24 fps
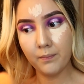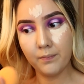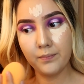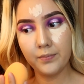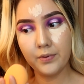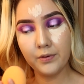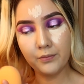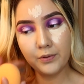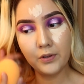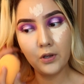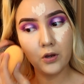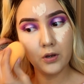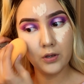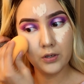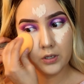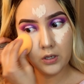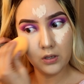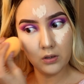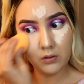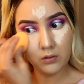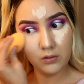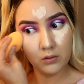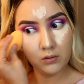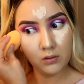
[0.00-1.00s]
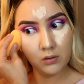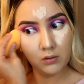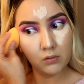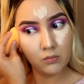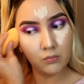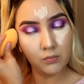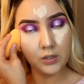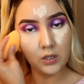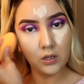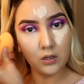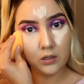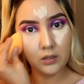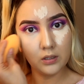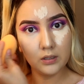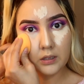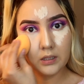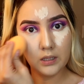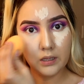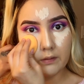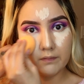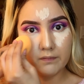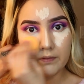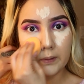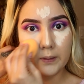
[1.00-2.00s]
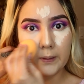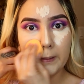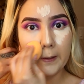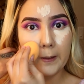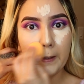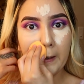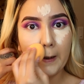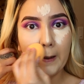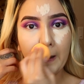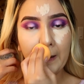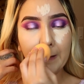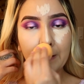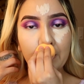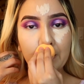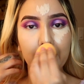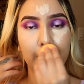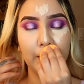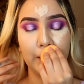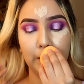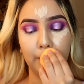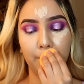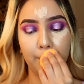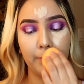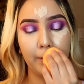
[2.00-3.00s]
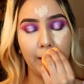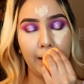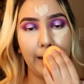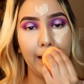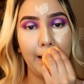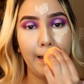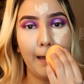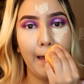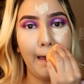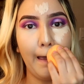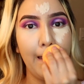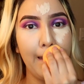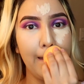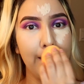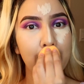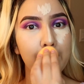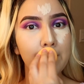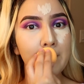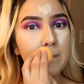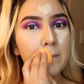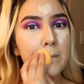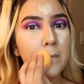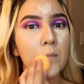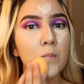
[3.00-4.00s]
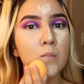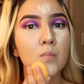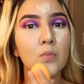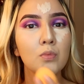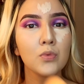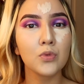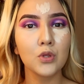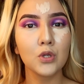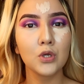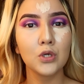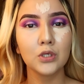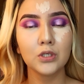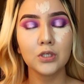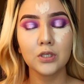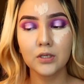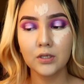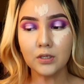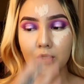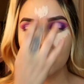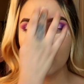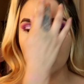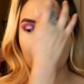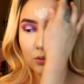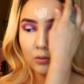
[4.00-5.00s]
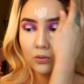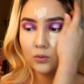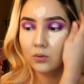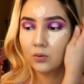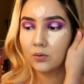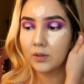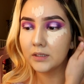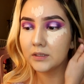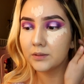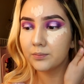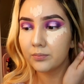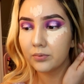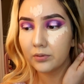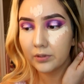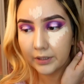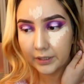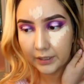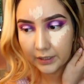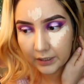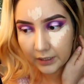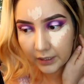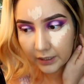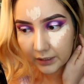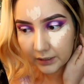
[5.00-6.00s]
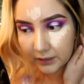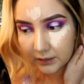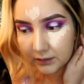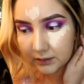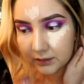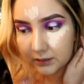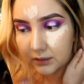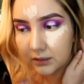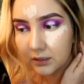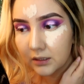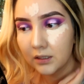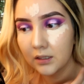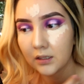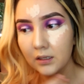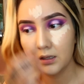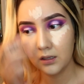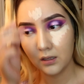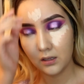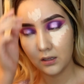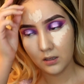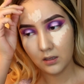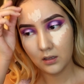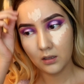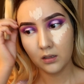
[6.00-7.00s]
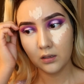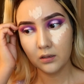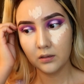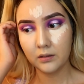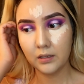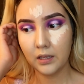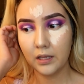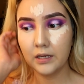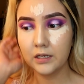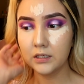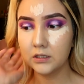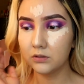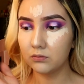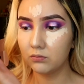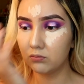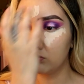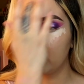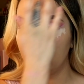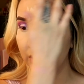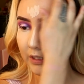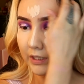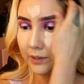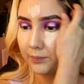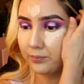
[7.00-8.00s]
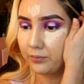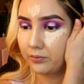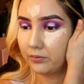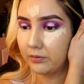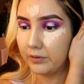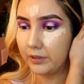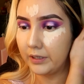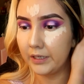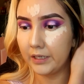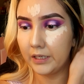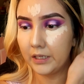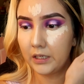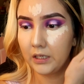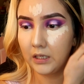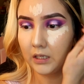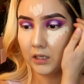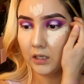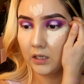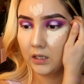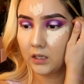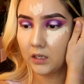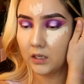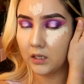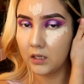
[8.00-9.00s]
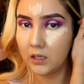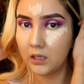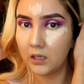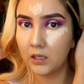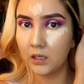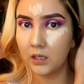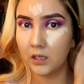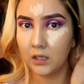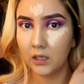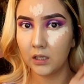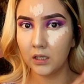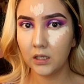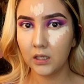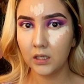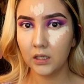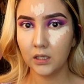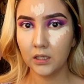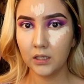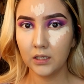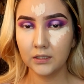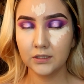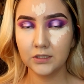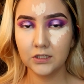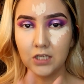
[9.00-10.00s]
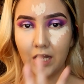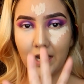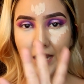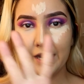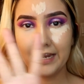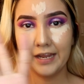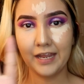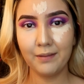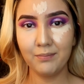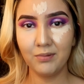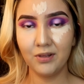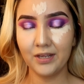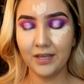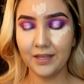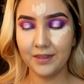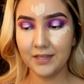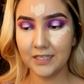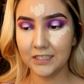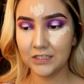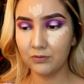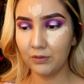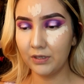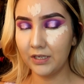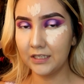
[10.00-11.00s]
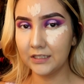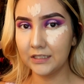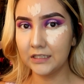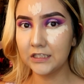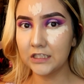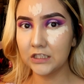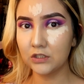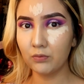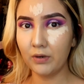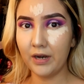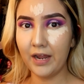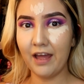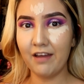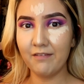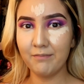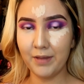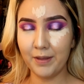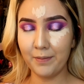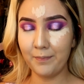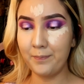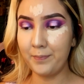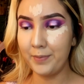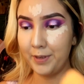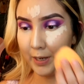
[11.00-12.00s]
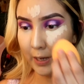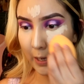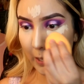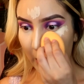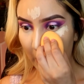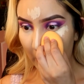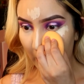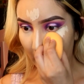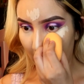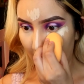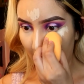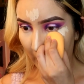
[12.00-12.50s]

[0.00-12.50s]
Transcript: But we all know, we all love a good underneath bright eye. Oh, that's pretty, guys. That is really pretty. Sorry, I keep looking this way because this is where I have my mirror.